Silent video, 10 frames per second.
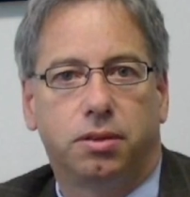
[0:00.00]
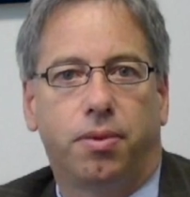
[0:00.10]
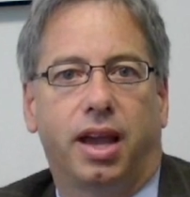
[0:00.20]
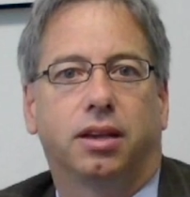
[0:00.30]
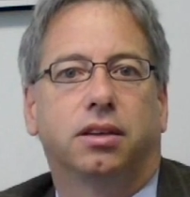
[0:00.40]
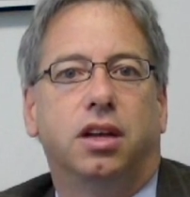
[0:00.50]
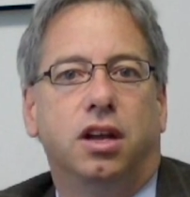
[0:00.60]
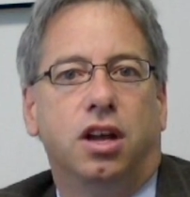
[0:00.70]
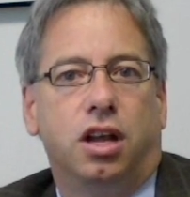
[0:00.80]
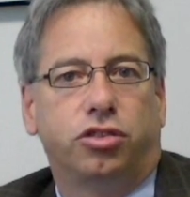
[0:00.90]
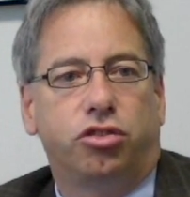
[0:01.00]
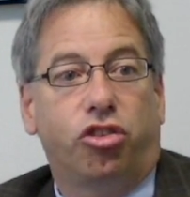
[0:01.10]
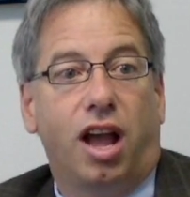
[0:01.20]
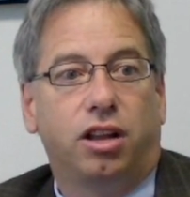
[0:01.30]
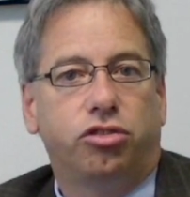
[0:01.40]
to the bank. So the
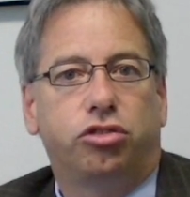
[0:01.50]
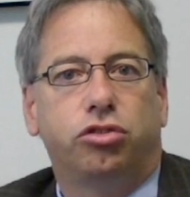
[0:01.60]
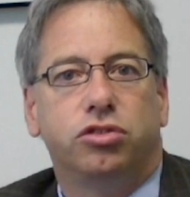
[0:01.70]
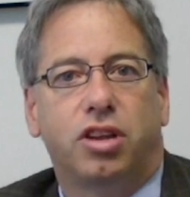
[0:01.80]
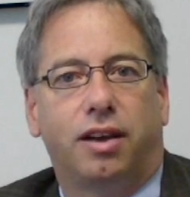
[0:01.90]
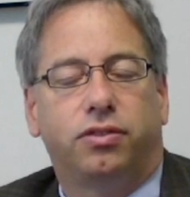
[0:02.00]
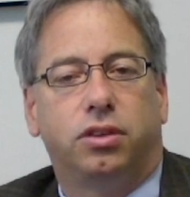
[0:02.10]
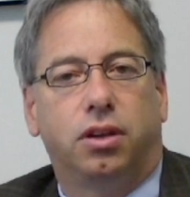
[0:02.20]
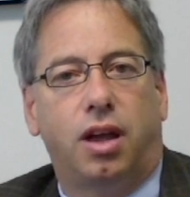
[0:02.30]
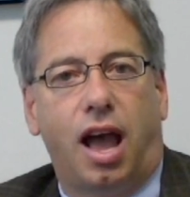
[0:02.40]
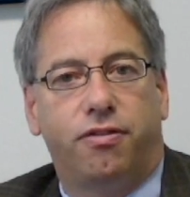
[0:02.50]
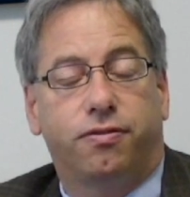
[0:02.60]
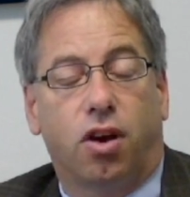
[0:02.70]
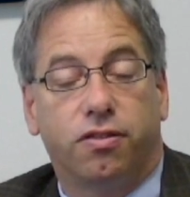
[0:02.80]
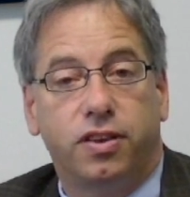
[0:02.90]
challenge the students have to
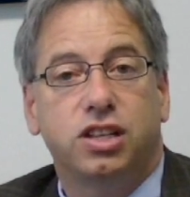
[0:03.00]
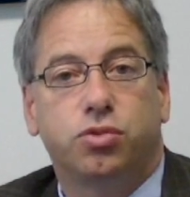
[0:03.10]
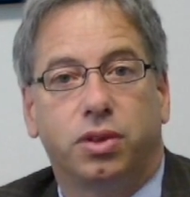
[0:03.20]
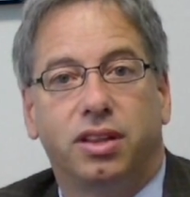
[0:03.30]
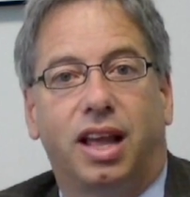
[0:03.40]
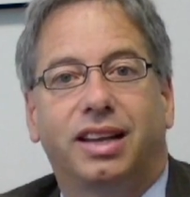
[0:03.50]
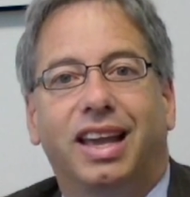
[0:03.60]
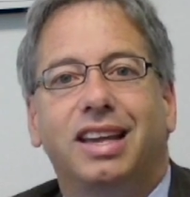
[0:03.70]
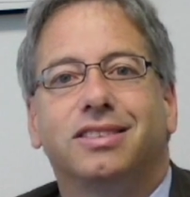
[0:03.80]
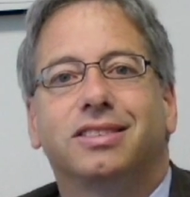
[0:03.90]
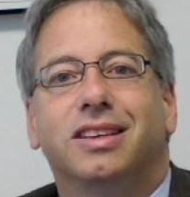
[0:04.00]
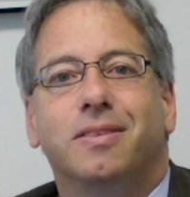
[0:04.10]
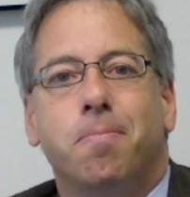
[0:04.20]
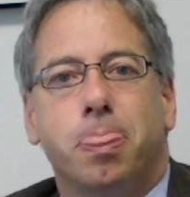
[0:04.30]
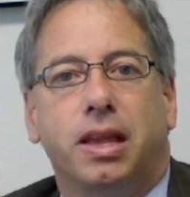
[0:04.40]
have are faced with in that case
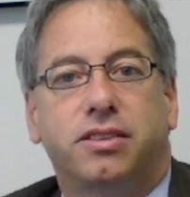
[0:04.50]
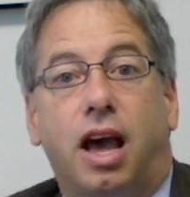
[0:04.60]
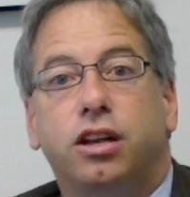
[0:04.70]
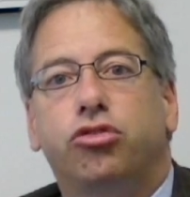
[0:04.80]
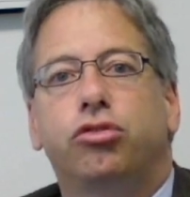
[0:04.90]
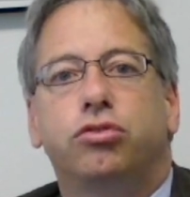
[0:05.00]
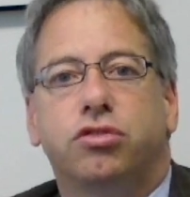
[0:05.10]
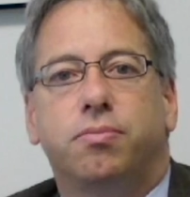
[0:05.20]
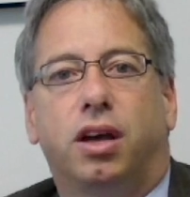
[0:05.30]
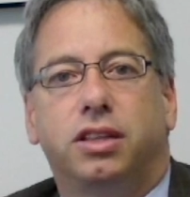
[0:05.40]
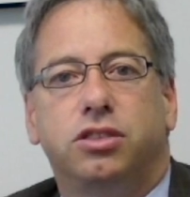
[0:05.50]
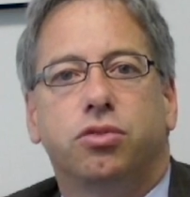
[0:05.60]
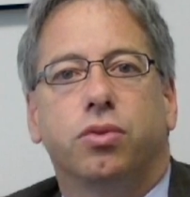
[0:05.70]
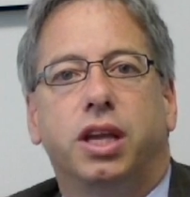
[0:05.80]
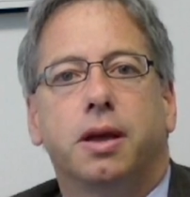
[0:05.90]
is how to choose among
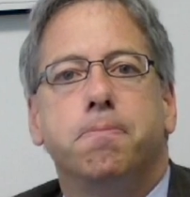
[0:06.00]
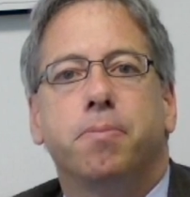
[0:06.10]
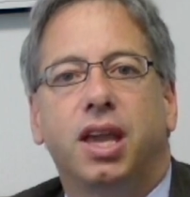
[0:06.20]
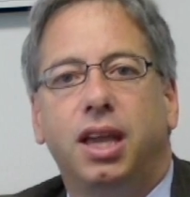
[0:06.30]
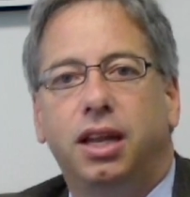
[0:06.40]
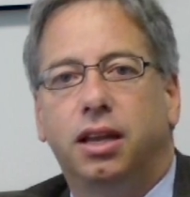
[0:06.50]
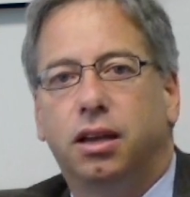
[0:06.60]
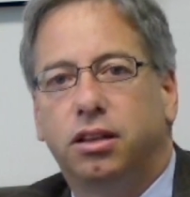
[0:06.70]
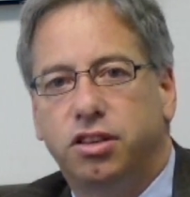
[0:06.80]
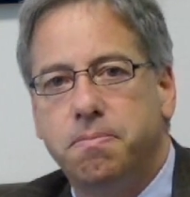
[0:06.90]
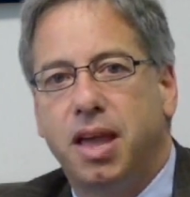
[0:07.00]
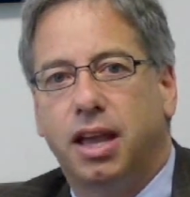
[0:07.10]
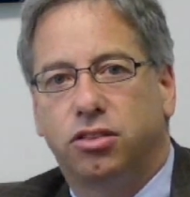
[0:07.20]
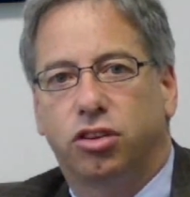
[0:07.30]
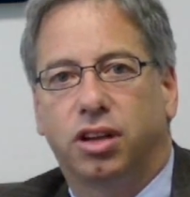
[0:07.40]
these three competing
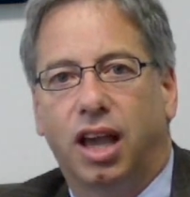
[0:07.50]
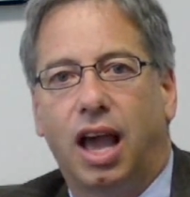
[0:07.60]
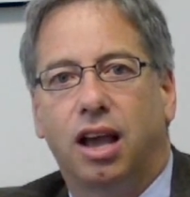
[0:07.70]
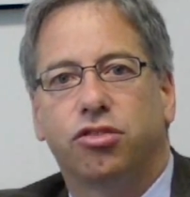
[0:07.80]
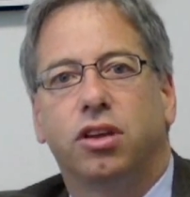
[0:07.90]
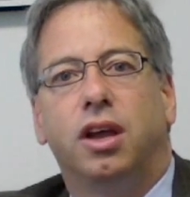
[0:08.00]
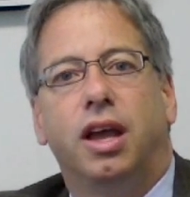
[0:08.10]
demands on cash.